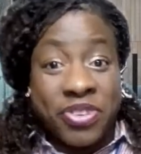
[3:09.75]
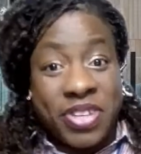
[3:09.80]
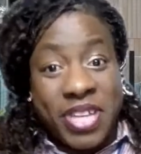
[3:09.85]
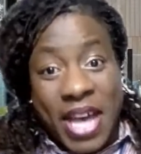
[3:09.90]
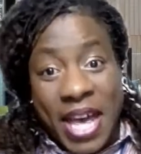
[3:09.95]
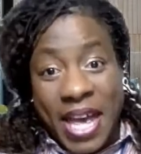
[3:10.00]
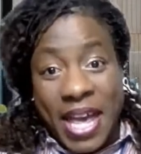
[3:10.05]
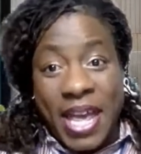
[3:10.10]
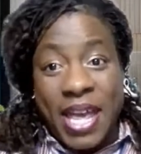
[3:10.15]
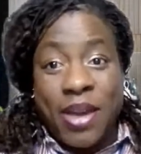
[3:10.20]

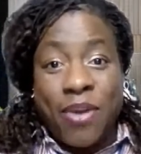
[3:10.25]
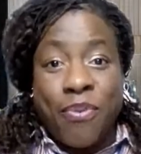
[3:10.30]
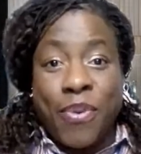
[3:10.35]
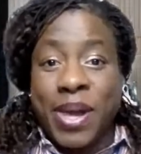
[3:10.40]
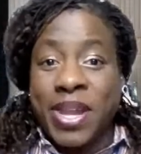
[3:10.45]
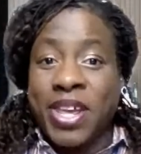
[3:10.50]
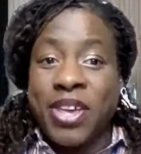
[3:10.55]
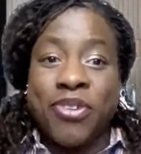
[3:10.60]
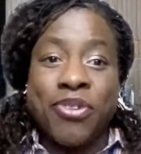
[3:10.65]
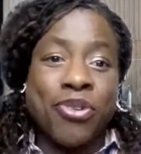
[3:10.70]
whether you're
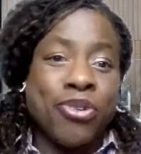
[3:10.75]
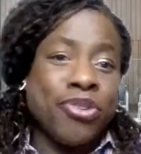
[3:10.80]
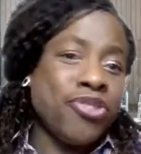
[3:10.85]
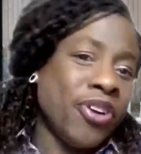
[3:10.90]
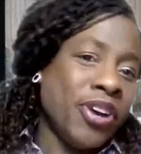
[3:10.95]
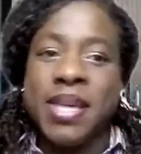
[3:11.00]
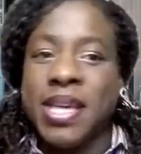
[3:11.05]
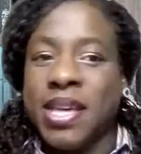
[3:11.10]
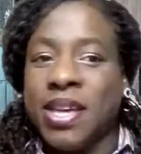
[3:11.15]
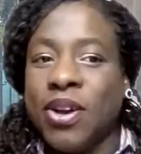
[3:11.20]
joining
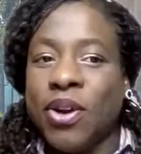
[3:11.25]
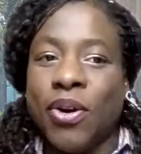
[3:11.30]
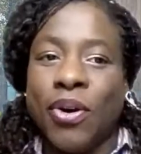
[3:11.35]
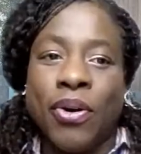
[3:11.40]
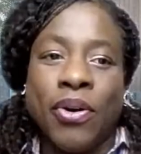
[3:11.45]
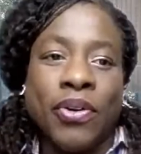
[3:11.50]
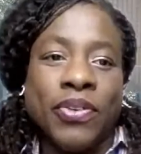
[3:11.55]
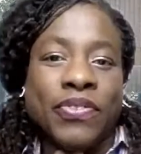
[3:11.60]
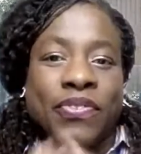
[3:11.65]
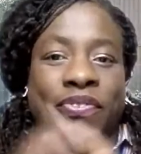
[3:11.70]
me
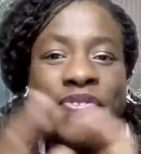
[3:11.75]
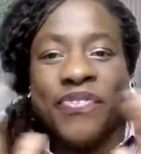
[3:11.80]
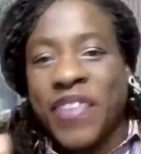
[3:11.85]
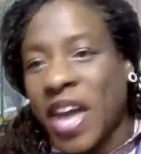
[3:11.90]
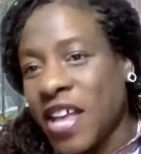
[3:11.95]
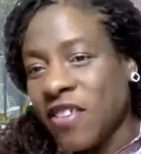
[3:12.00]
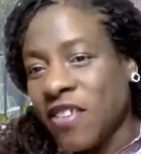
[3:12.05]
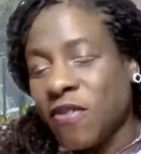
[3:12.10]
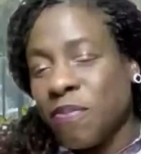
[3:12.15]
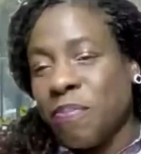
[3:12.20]
on
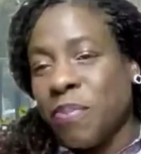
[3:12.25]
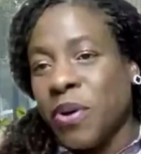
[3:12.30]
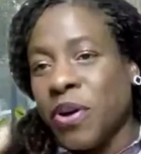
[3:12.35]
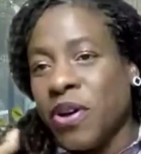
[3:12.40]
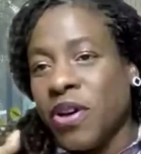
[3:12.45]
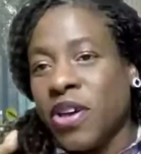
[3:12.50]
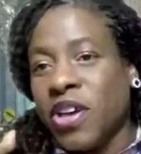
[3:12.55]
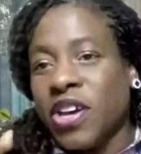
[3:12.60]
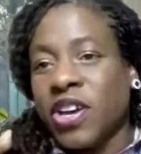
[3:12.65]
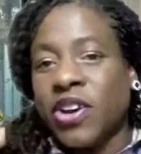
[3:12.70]

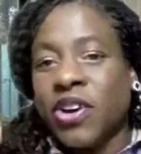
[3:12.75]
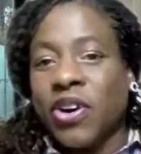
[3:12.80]
Facebook,